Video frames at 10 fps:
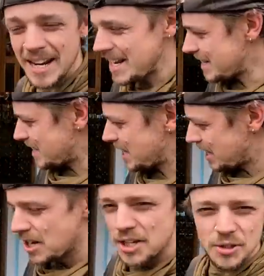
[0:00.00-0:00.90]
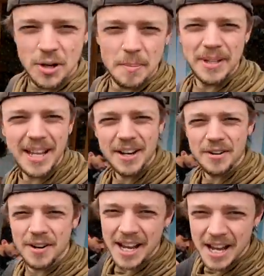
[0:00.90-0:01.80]
it to a
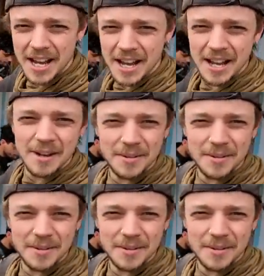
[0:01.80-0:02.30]
panaderia!